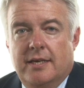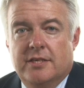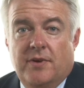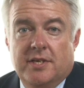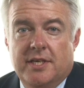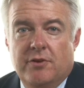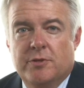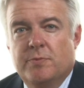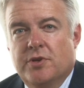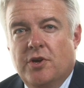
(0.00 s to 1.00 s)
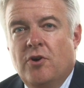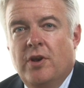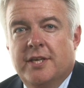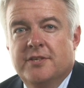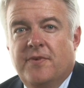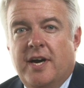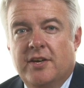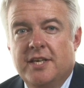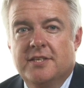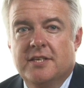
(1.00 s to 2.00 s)
as far south as Pathgall and as
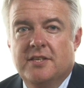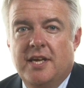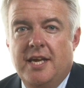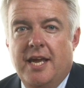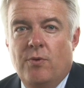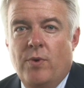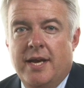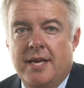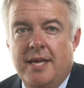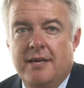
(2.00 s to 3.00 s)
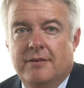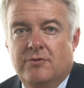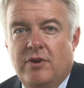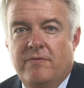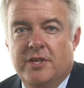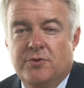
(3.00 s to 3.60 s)
far east as the Iwenny River.